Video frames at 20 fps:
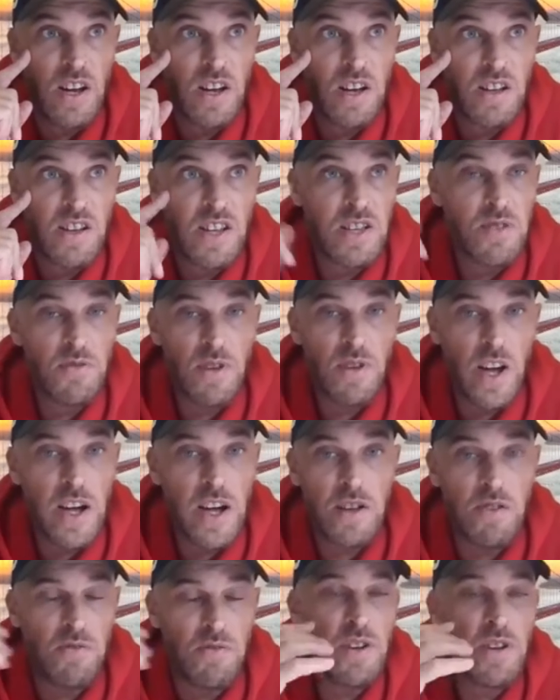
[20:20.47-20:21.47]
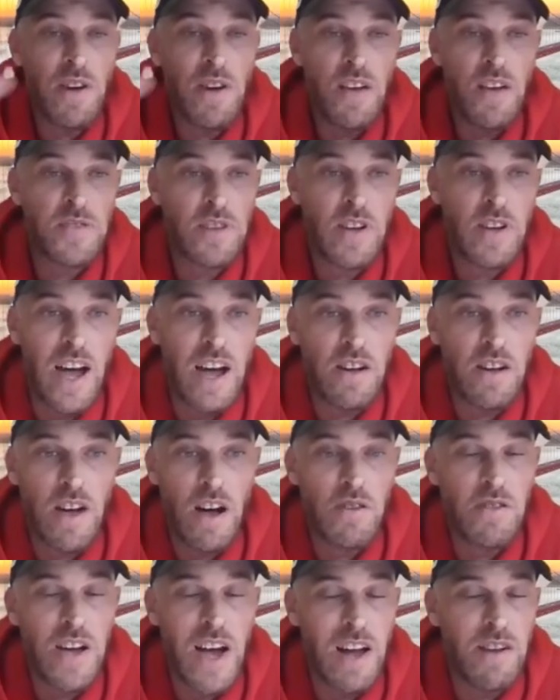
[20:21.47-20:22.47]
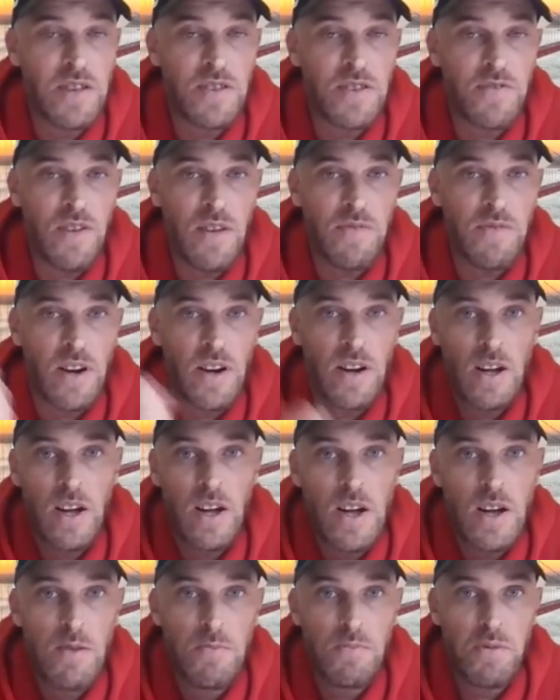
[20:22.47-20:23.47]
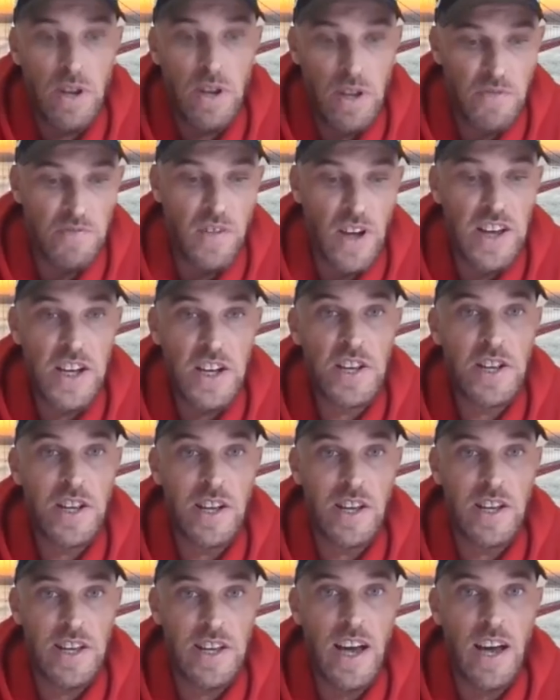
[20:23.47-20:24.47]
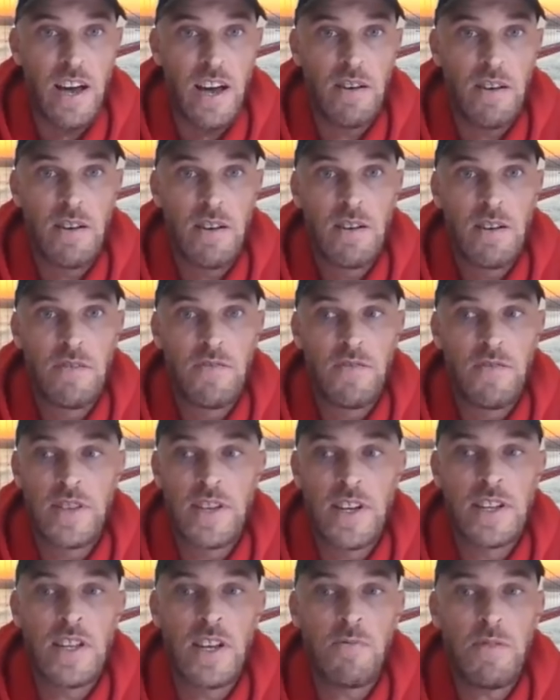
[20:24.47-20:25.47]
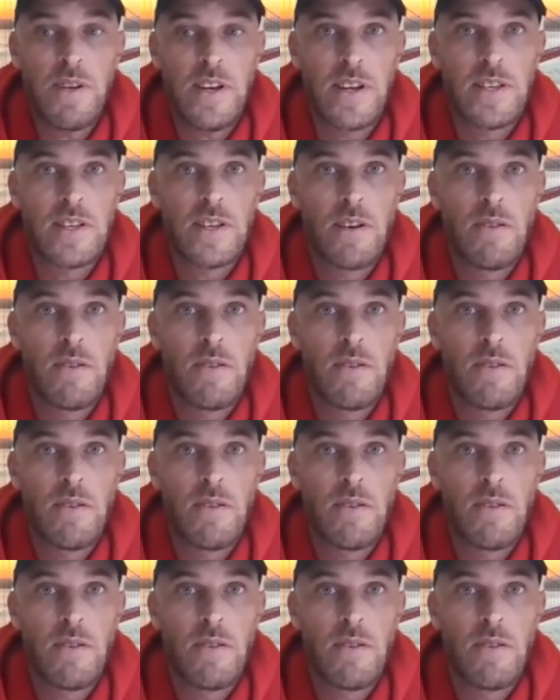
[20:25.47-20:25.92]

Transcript: This is what I do. You don't have to count calories forever, but initially, yeah, for 16 weeks.